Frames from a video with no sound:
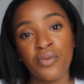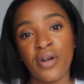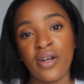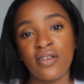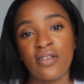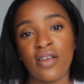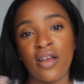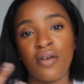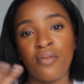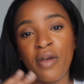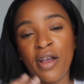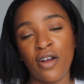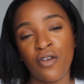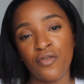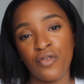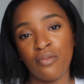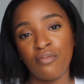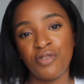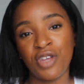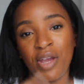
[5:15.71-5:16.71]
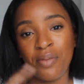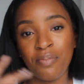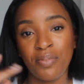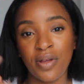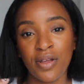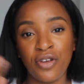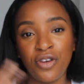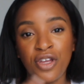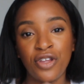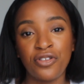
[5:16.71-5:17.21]
Whereas a microfoam
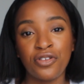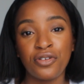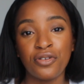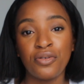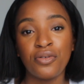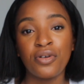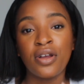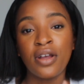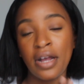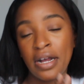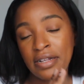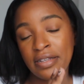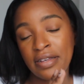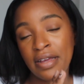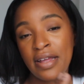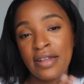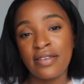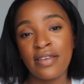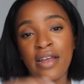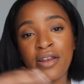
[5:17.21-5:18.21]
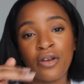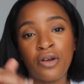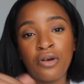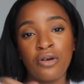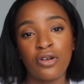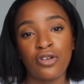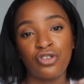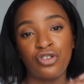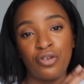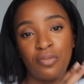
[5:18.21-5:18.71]
tape, you need to cut it and
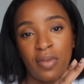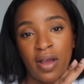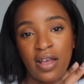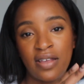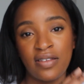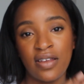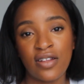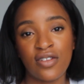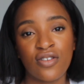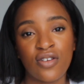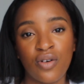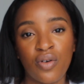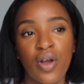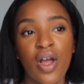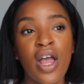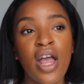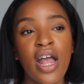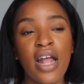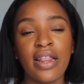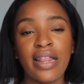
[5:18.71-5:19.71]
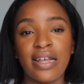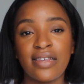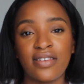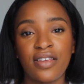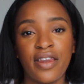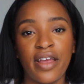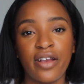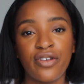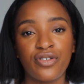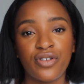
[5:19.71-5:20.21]
customize it, so that's
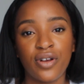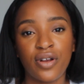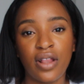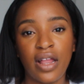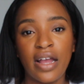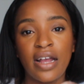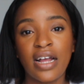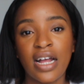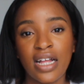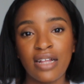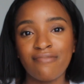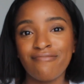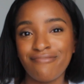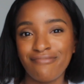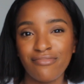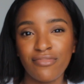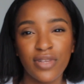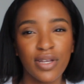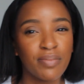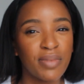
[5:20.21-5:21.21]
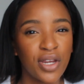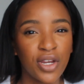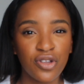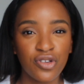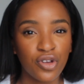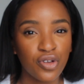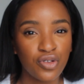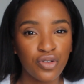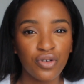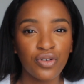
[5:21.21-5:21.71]
an extra like
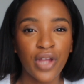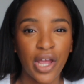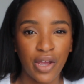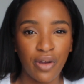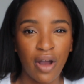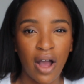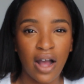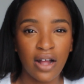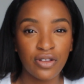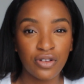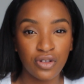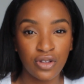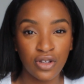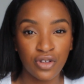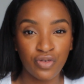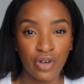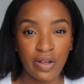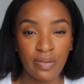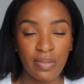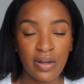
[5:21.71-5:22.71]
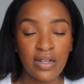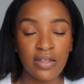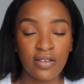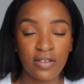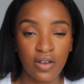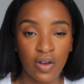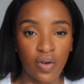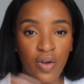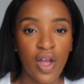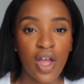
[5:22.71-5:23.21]
minutes or two that you add to the treatment.
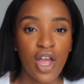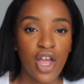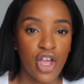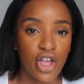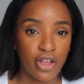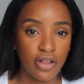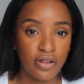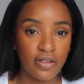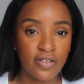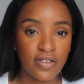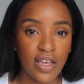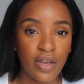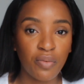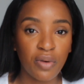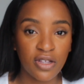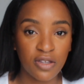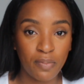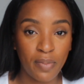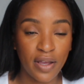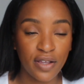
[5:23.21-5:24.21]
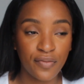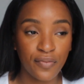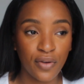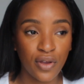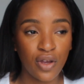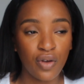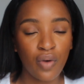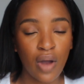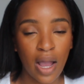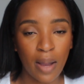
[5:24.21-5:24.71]
So you see what's best for
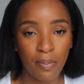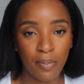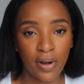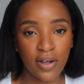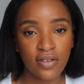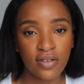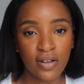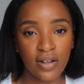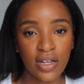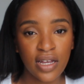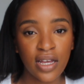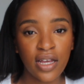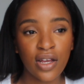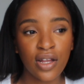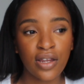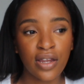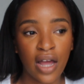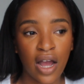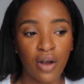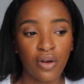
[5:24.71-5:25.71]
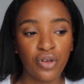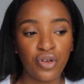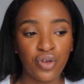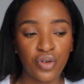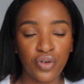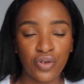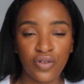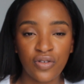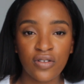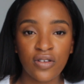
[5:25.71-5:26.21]
you. I personally now
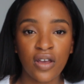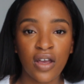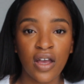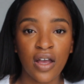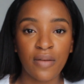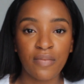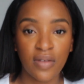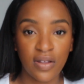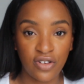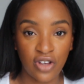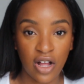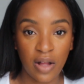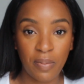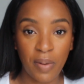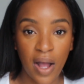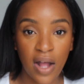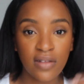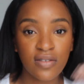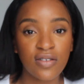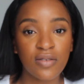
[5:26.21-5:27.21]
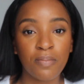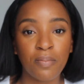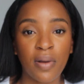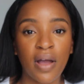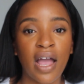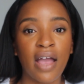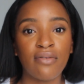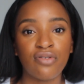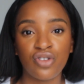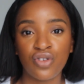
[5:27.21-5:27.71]
use the gel pads,
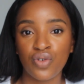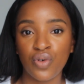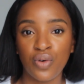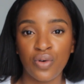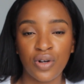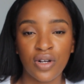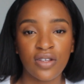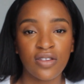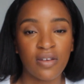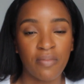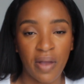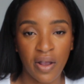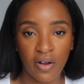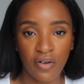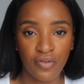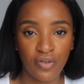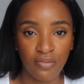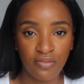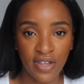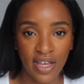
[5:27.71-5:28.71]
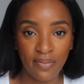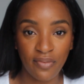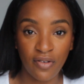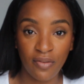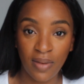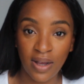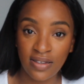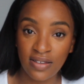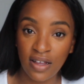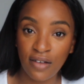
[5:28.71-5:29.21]
but I've just ordered some microfoam tape
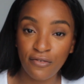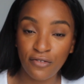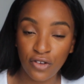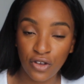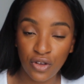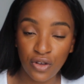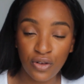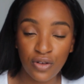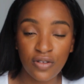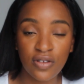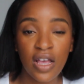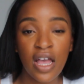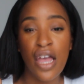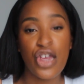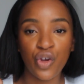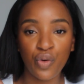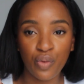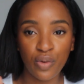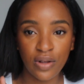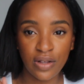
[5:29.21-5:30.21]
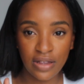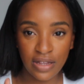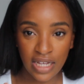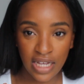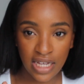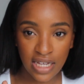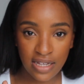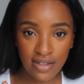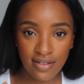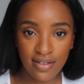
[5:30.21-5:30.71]
for myself to use. You will
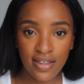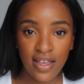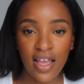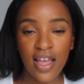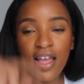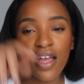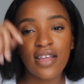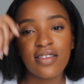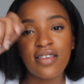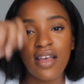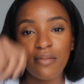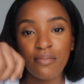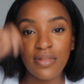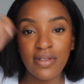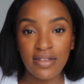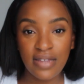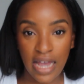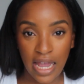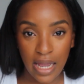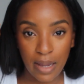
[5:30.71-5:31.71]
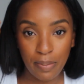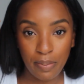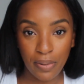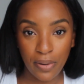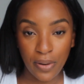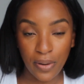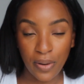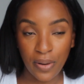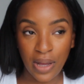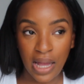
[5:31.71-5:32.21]
need some tape,
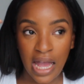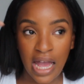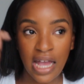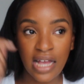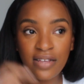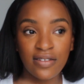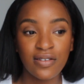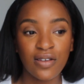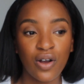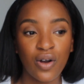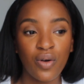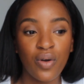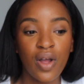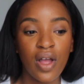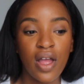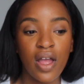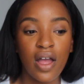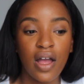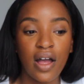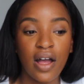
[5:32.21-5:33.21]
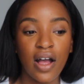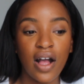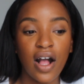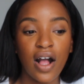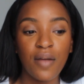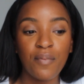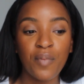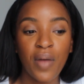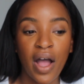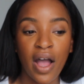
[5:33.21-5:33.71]
okay? So
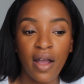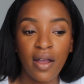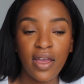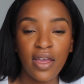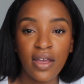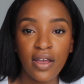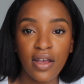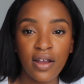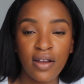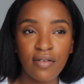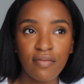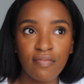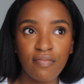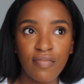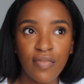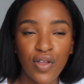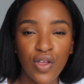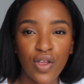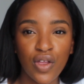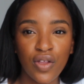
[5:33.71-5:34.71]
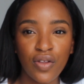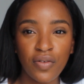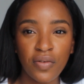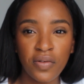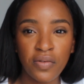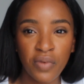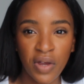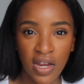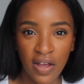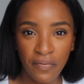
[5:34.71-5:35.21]

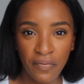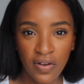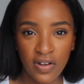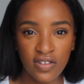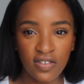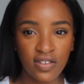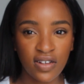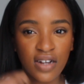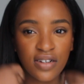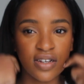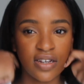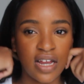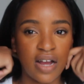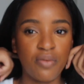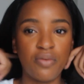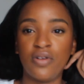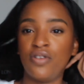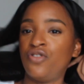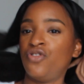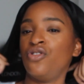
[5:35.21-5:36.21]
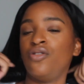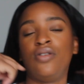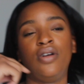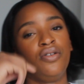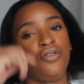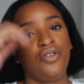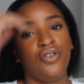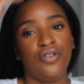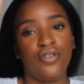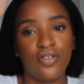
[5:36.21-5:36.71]
when I first started, I was shown
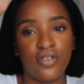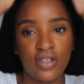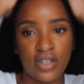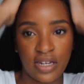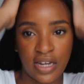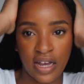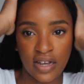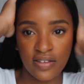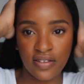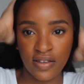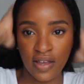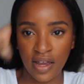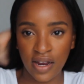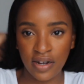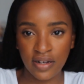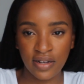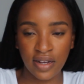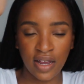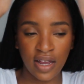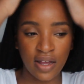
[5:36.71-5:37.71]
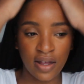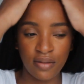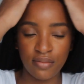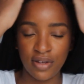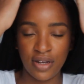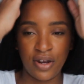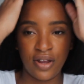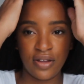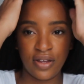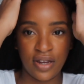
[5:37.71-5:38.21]
how to use the neck scare tape.
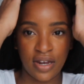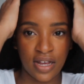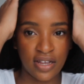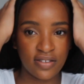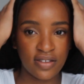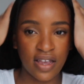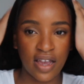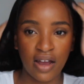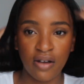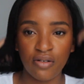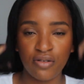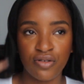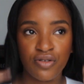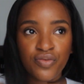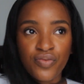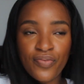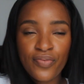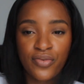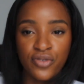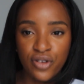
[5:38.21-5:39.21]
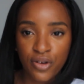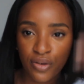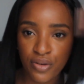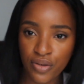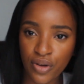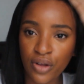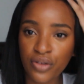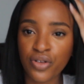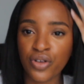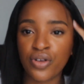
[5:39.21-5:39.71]
I was
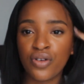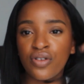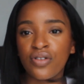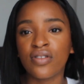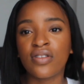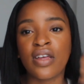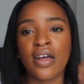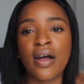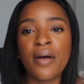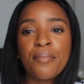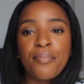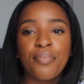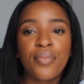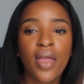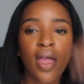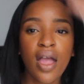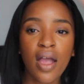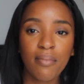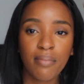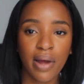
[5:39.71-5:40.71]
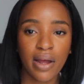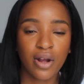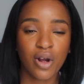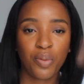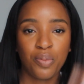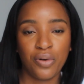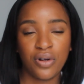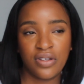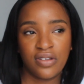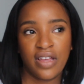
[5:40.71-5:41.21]
shown how to use the
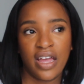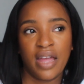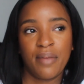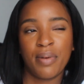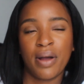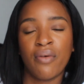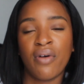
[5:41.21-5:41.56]
microport tape.